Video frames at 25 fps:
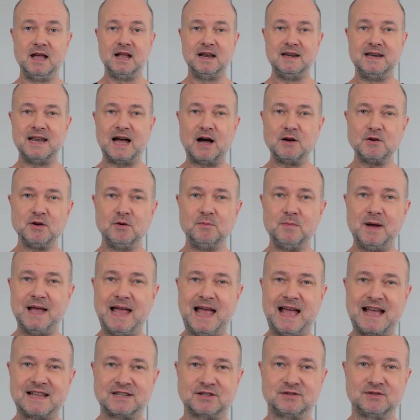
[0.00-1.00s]
Now you may
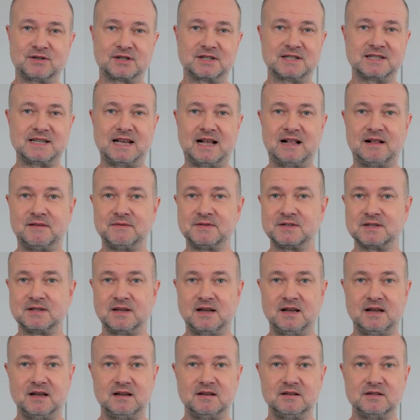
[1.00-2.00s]
ask yourselves,
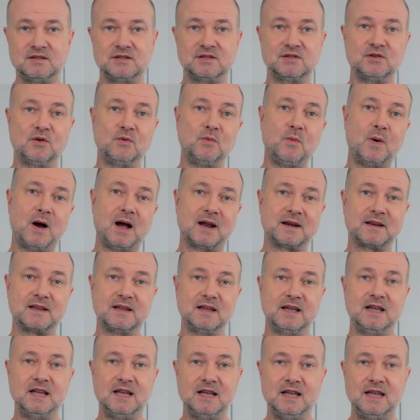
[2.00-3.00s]
so what?
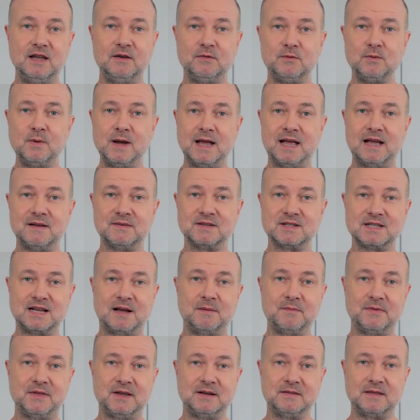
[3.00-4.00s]
If we have
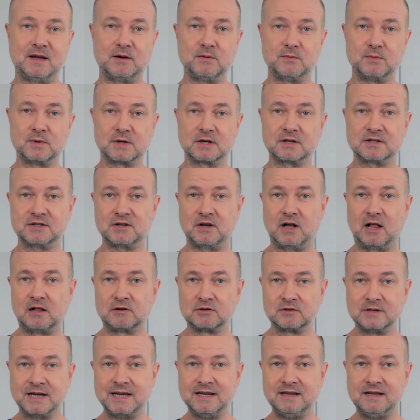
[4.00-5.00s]
something that works
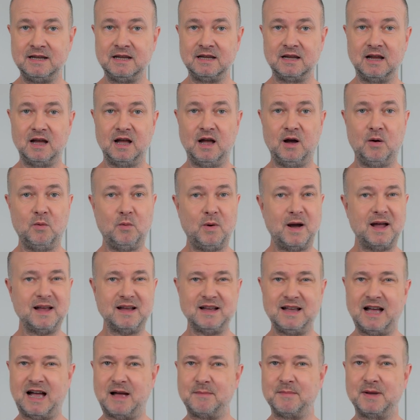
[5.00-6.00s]
already, why
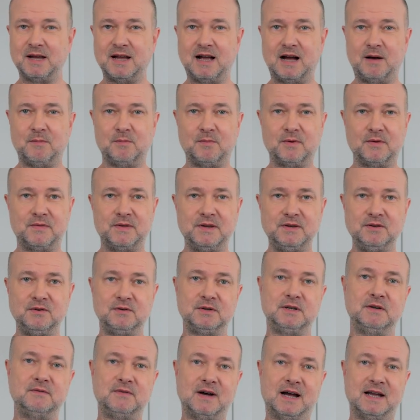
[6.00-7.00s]
coming up with a new
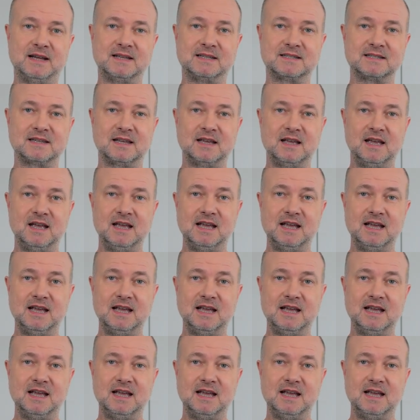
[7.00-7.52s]
device?